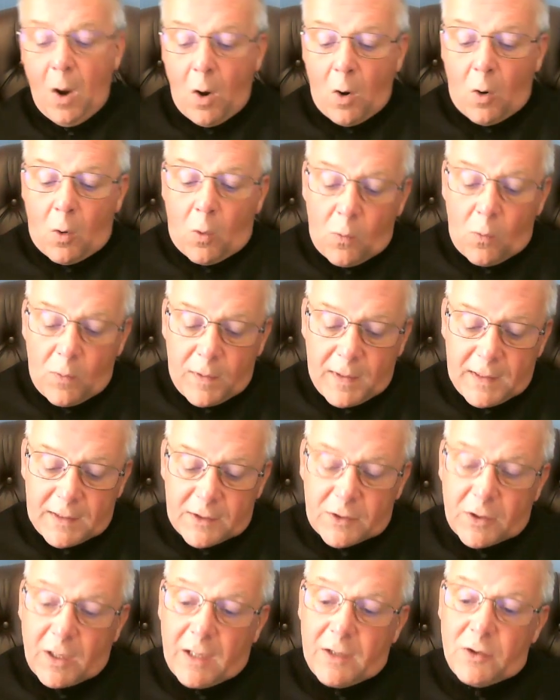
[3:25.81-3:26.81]
All these
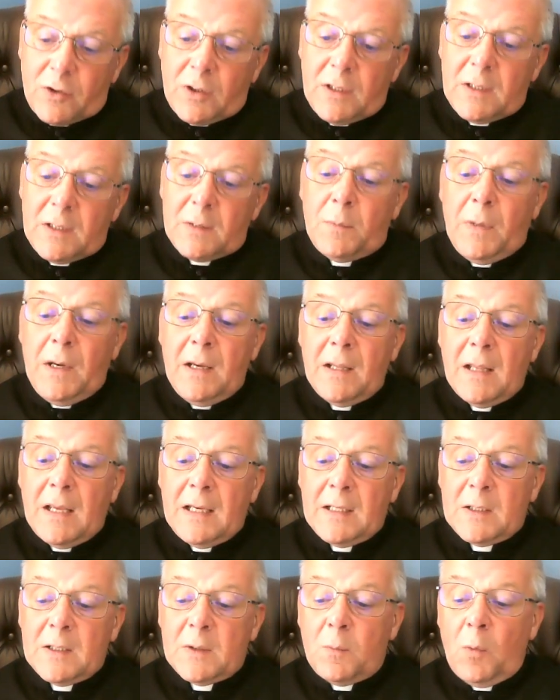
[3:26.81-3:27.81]
changes, be they
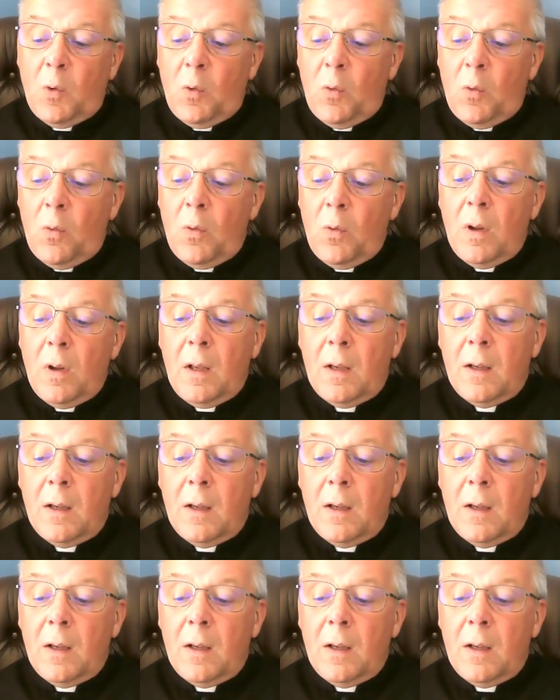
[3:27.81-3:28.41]
small,